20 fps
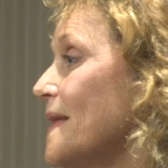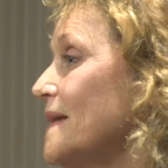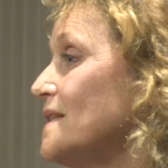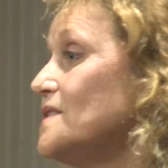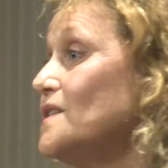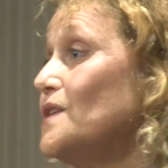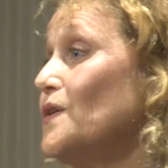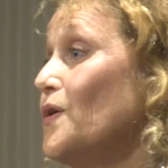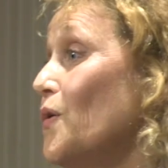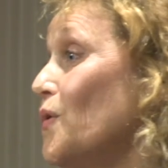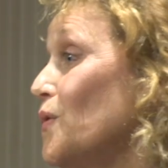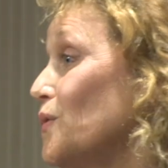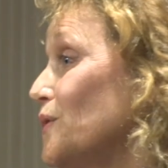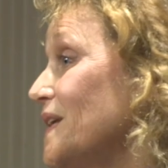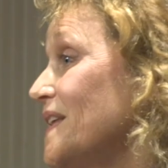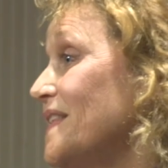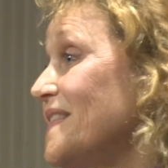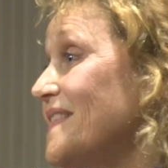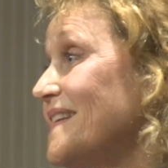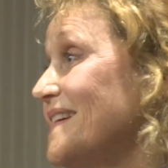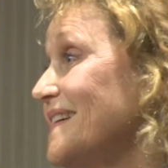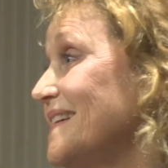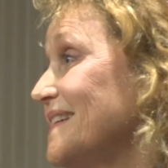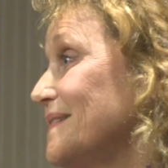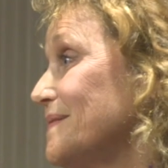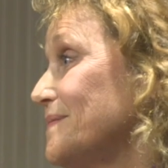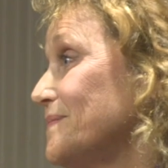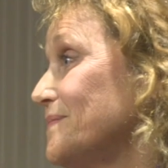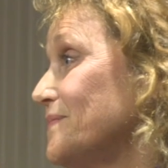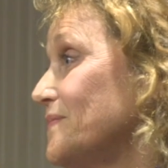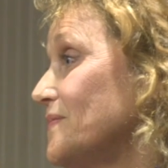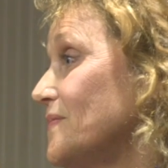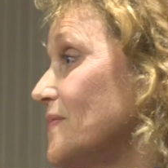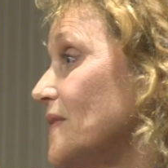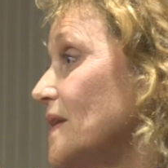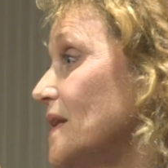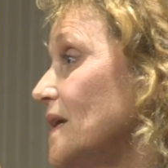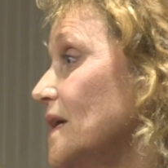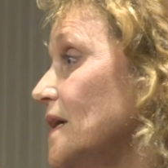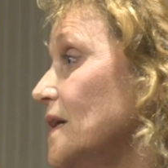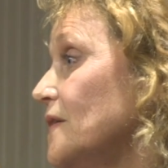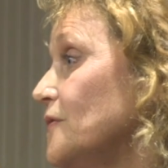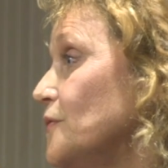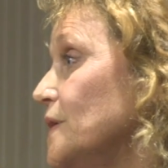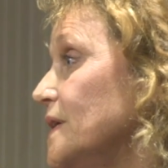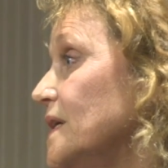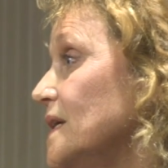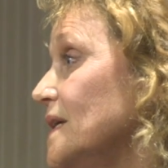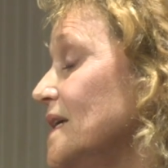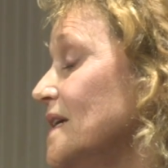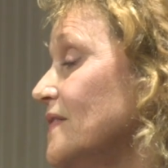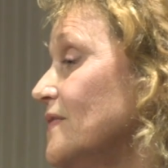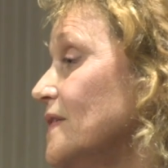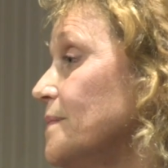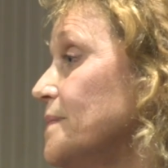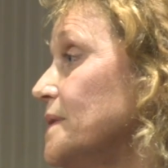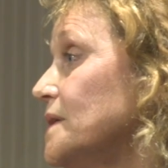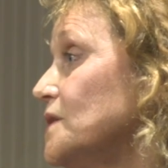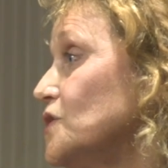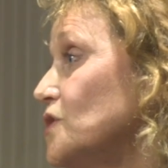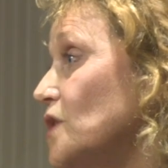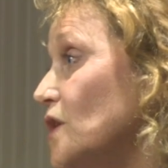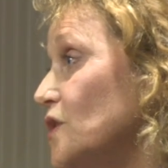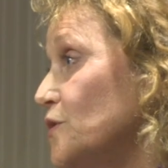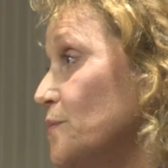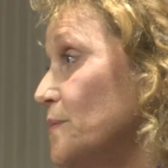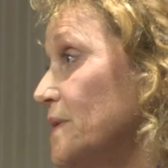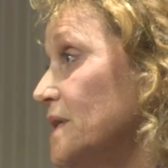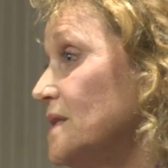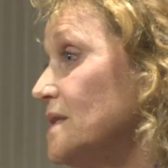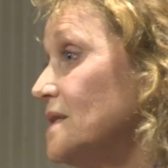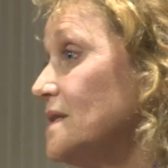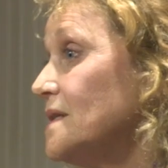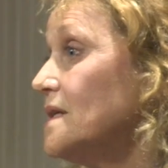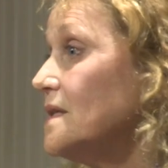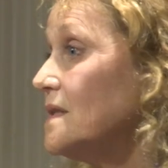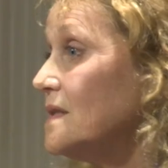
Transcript: It's the only thing. If we can give up the judgment,